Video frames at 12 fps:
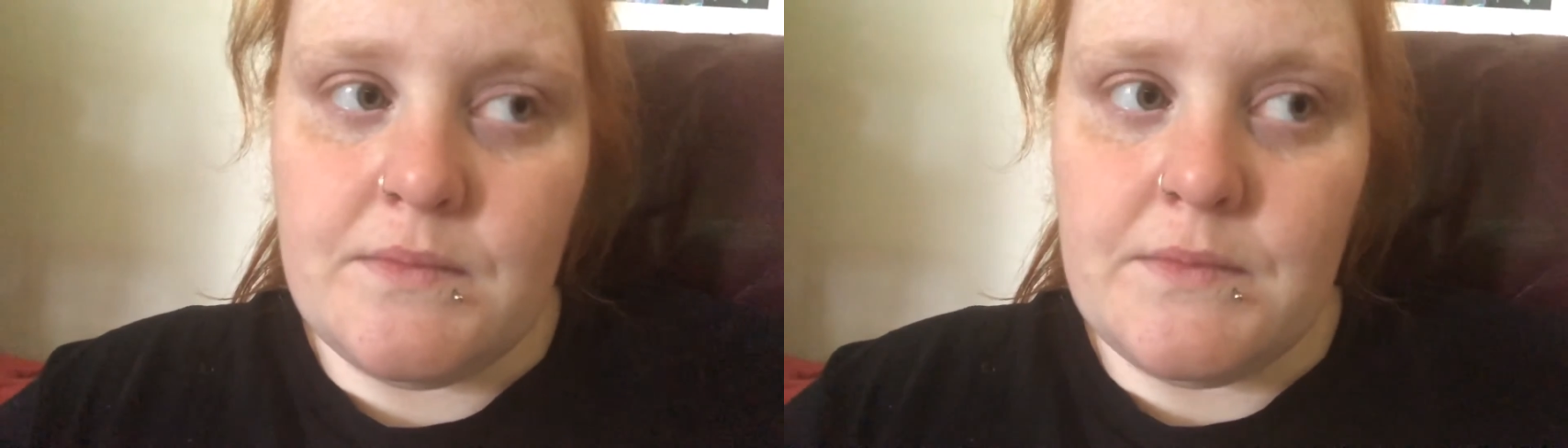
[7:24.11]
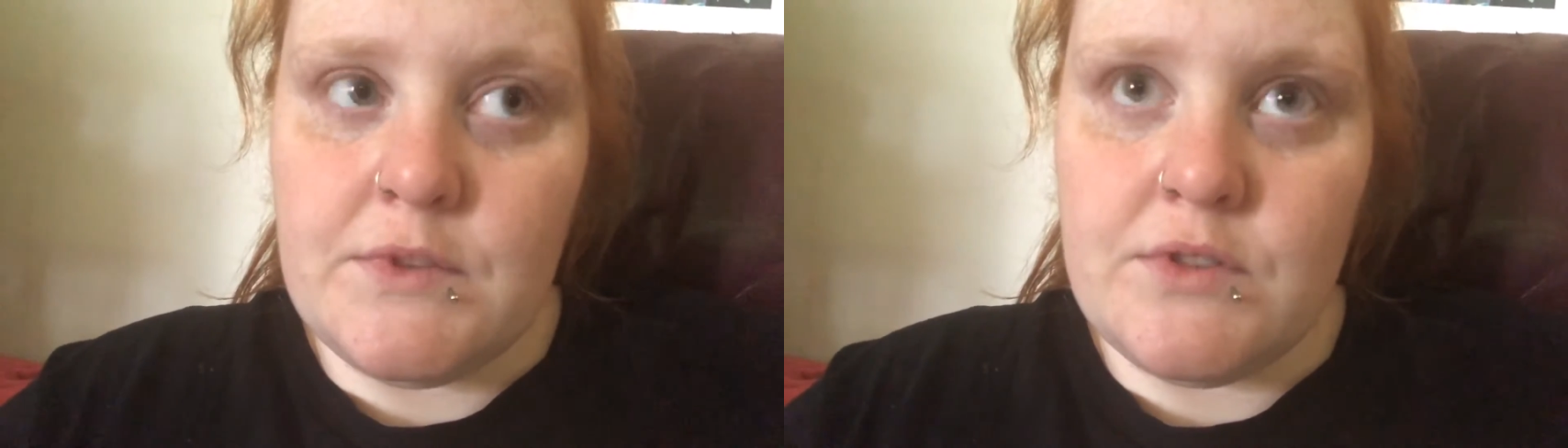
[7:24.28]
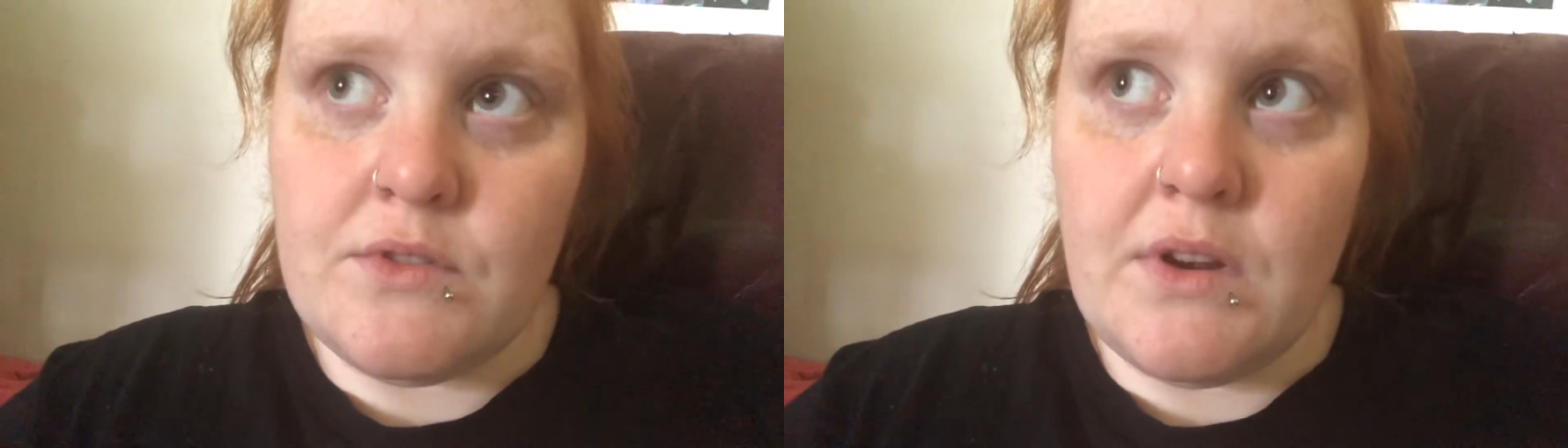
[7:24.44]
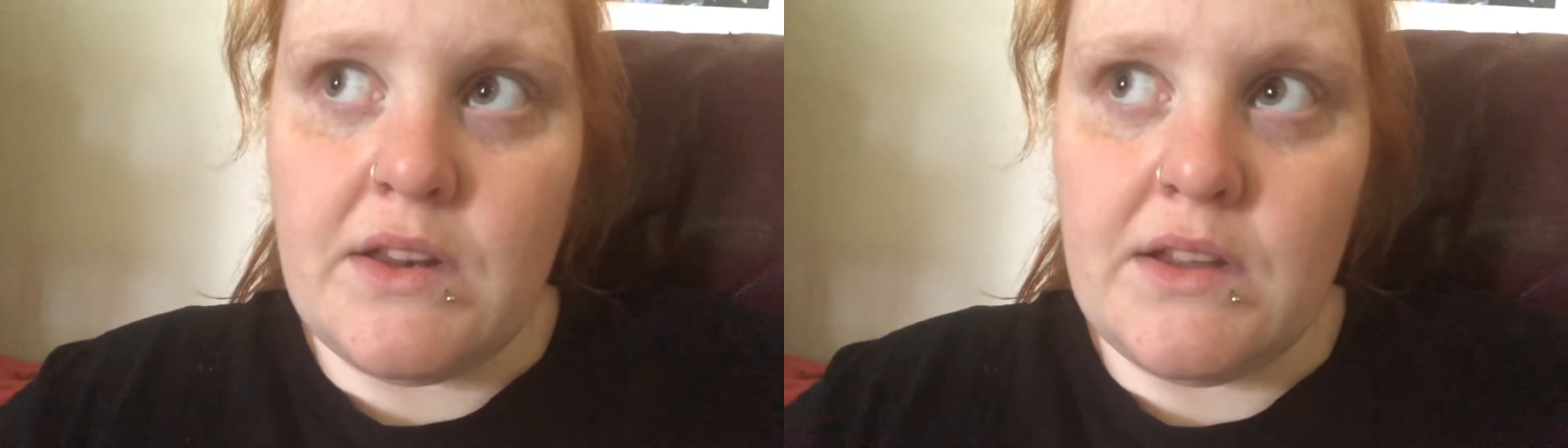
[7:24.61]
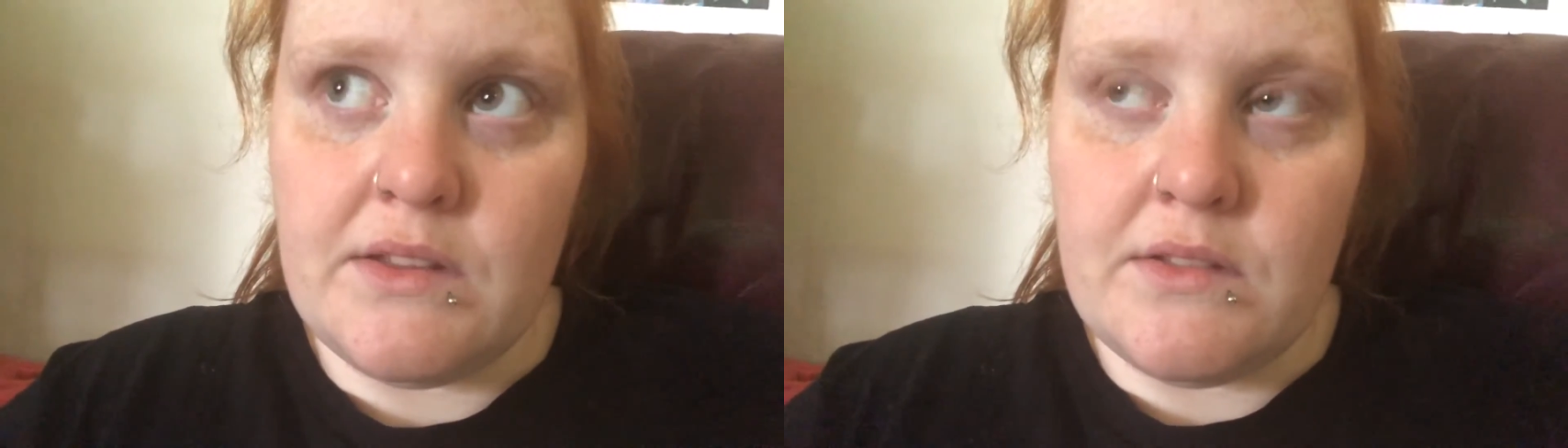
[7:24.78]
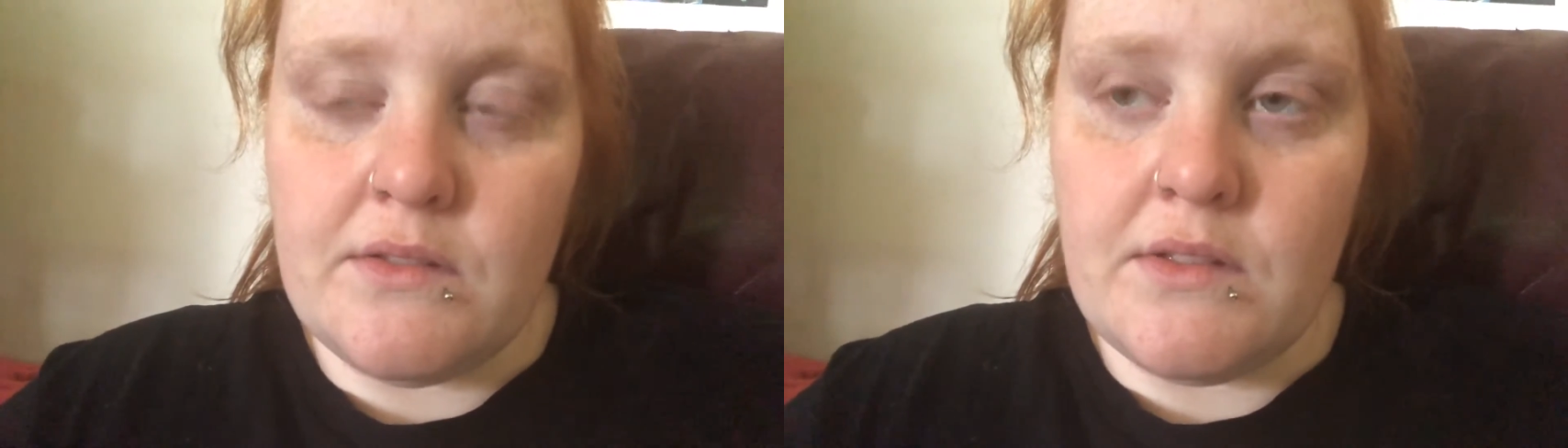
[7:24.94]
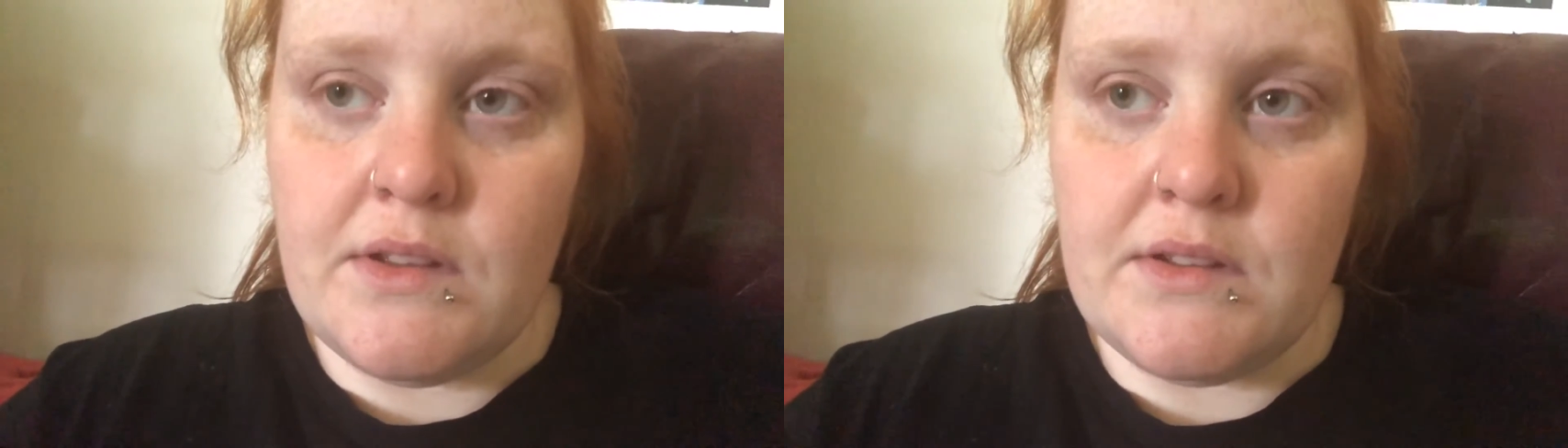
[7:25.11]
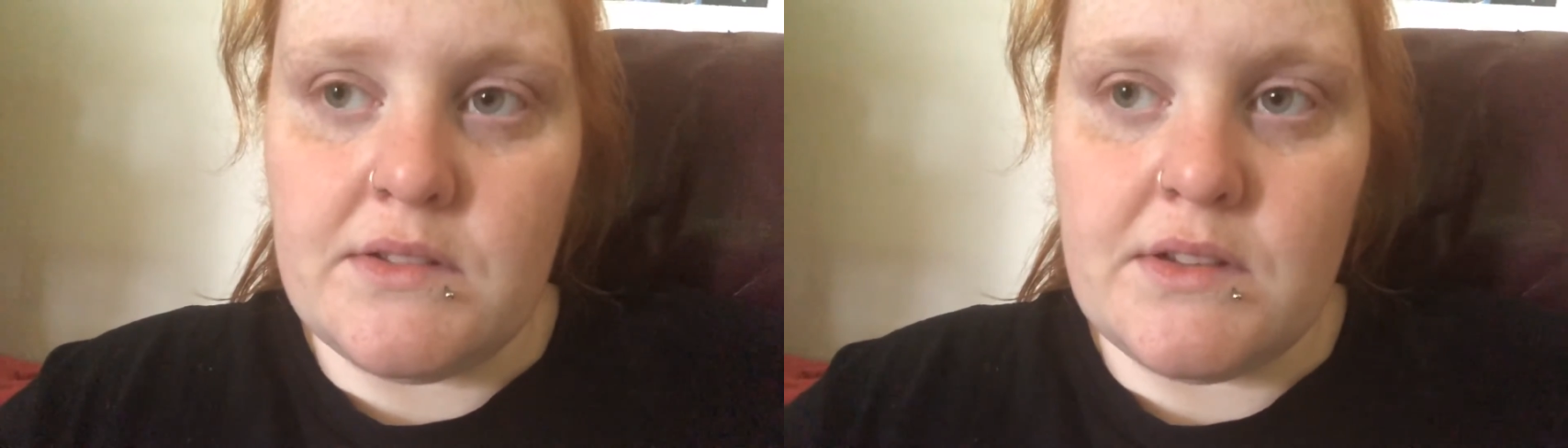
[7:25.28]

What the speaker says: try and eat the things